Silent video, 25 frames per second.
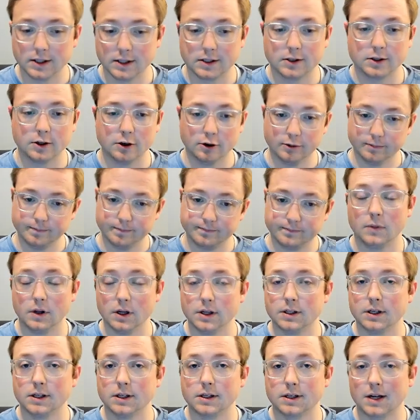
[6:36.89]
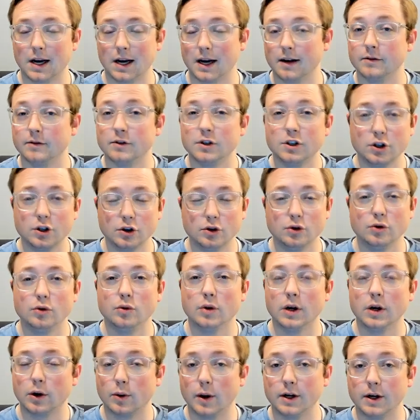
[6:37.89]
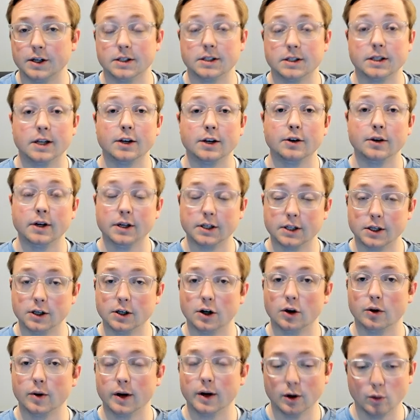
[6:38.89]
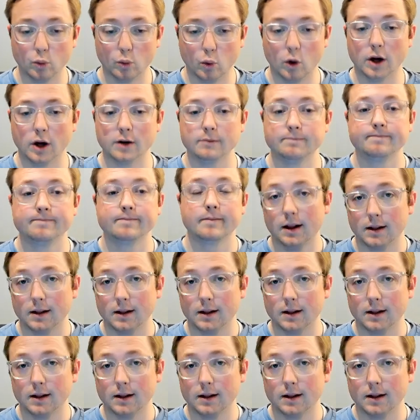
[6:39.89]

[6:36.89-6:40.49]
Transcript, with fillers: So this is kind of two equations that you need to know in one.